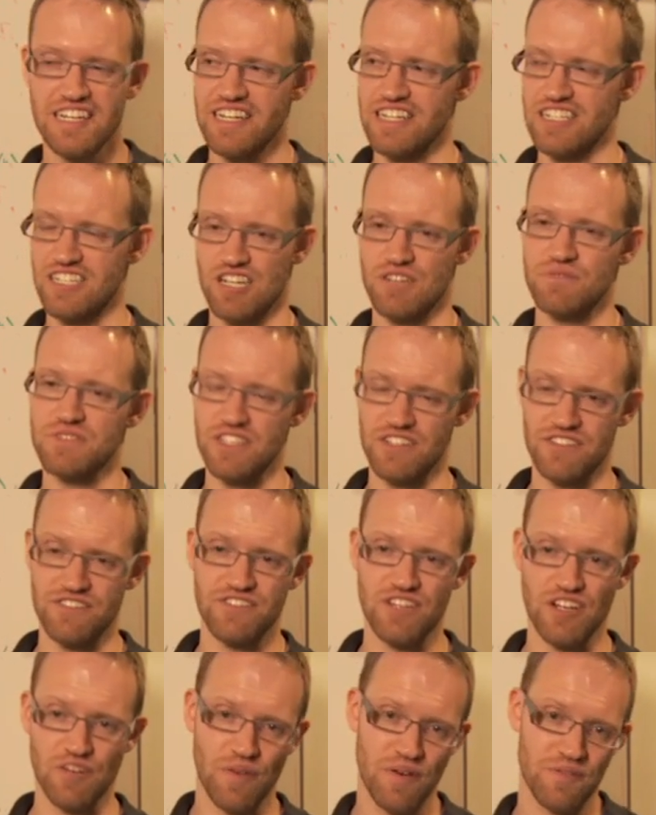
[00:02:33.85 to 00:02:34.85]
in terms
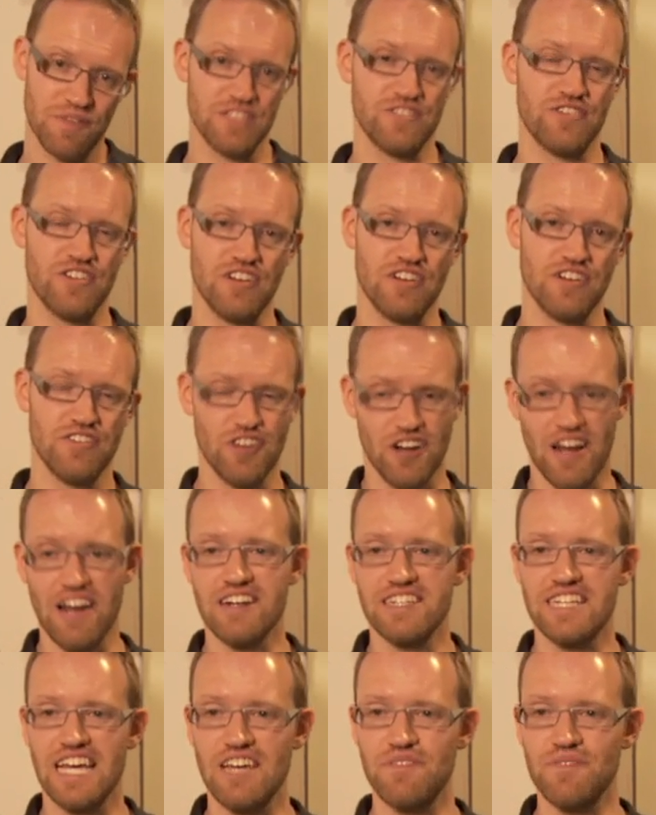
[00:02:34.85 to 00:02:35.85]
of their purpose for
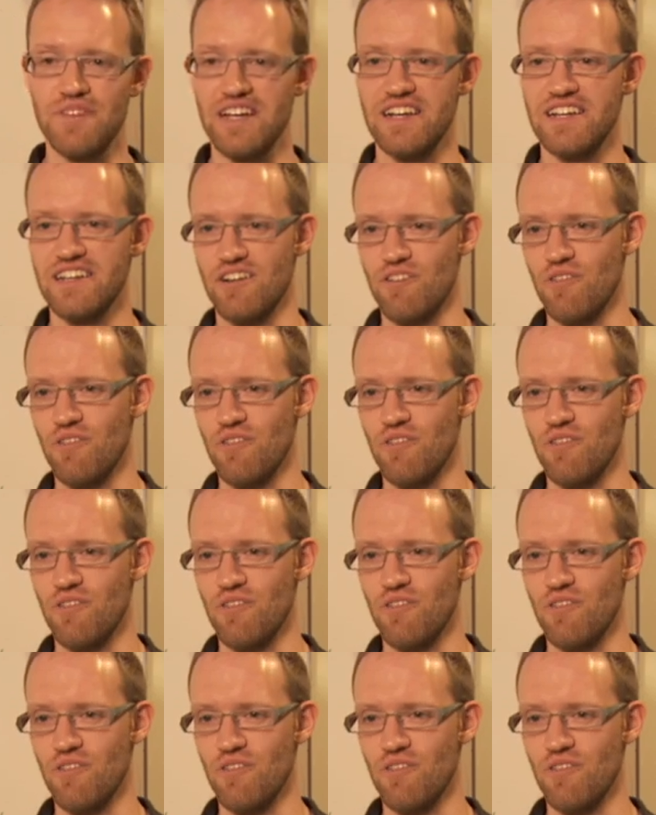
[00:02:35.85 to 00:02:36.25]
entertainment,